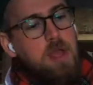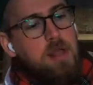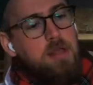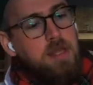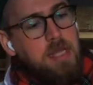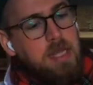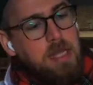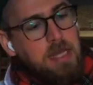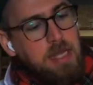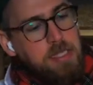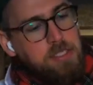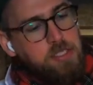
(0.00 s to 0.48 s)

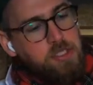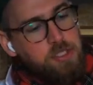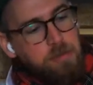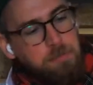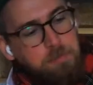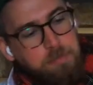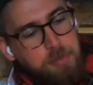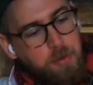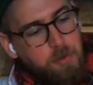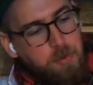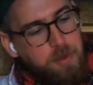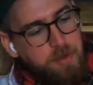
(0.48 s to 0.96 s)
The collection
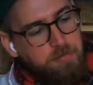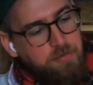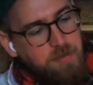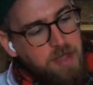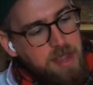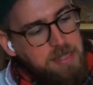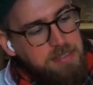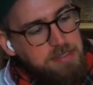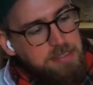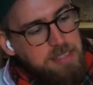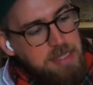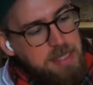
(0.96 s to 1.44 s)
of bluing
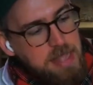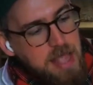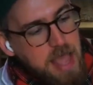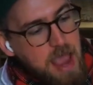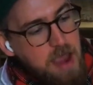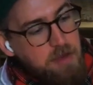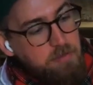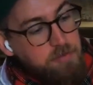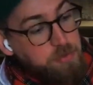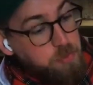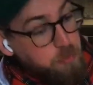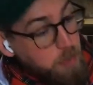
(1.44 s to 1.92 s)
veins in
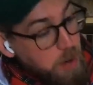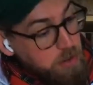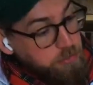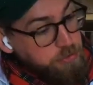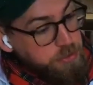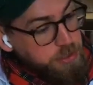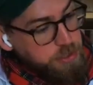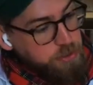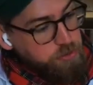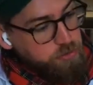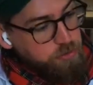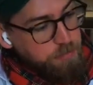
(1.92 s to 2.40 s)
there is well
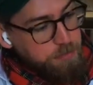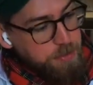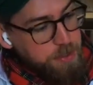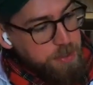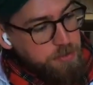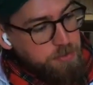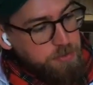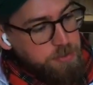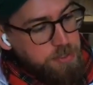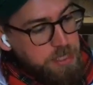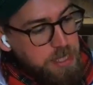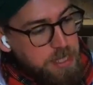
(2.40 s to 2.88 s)

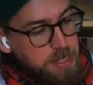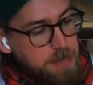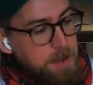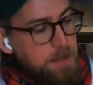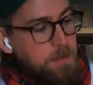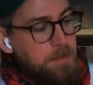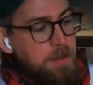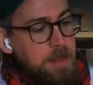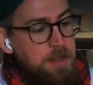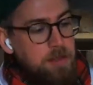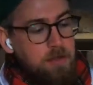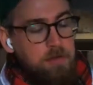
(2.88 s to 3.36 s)
distributed.
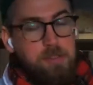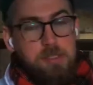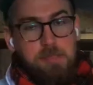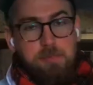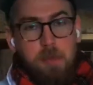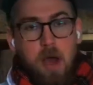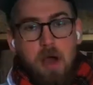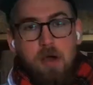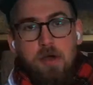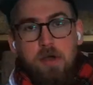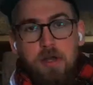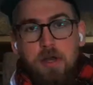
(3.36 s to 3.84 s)

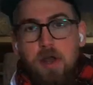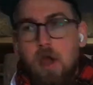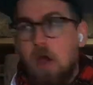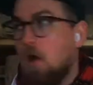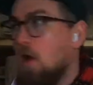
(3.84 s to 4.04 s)
Spark and Ho